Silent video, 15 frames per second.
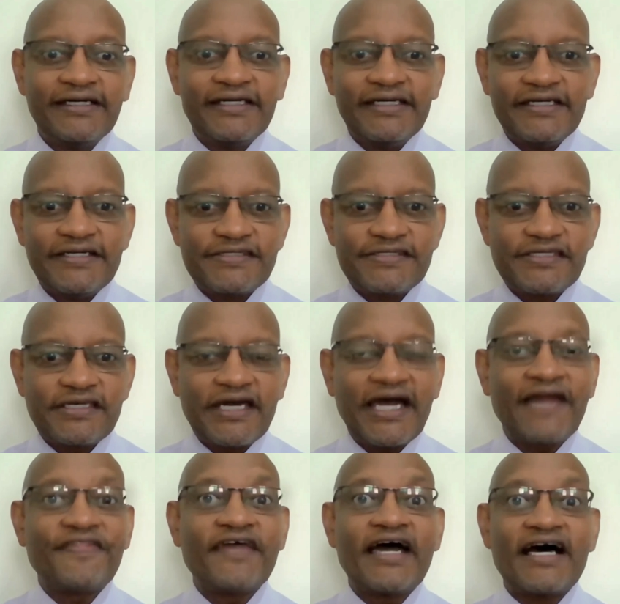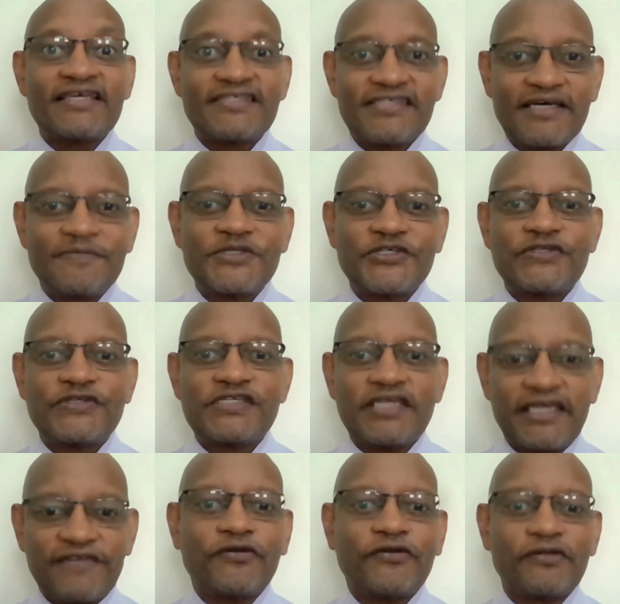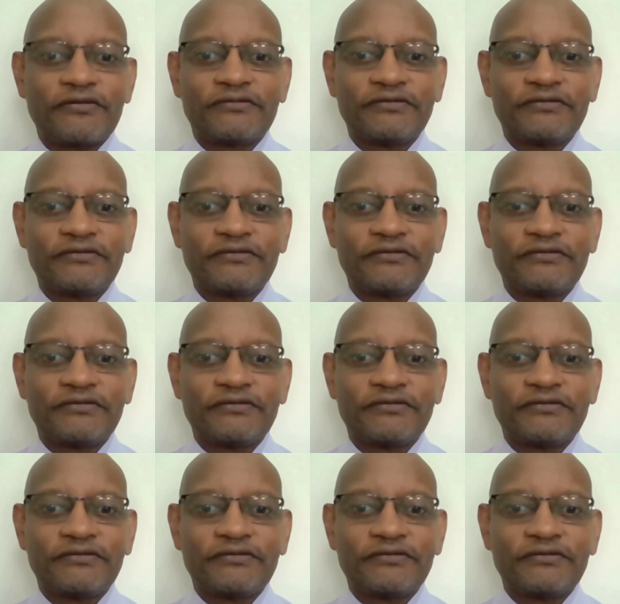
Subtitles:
is at the assumptions level.